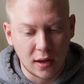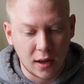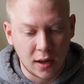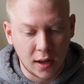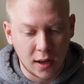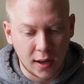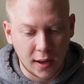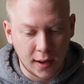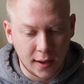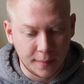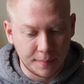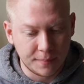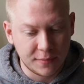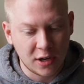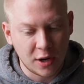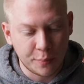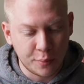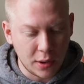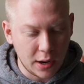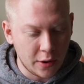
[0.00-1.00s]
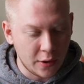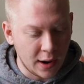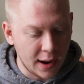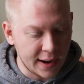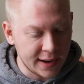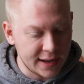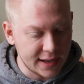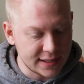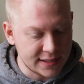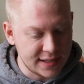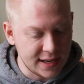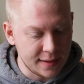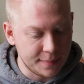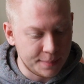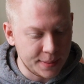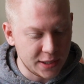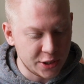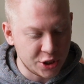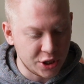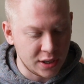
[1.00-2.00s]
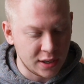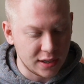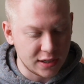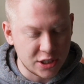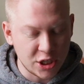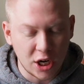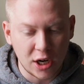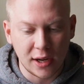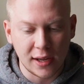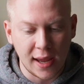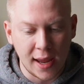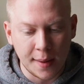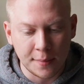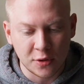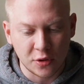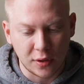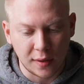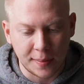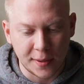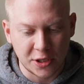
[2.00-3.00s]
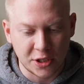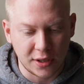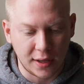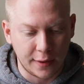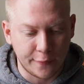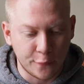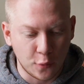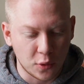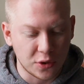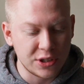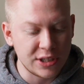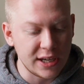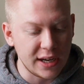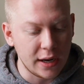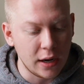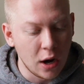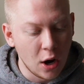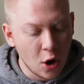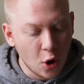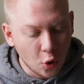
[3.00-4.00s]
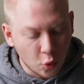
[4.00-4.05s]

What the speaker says: Cabrera, I guess, didn't pitch in a ton of games, only pitched in like 14.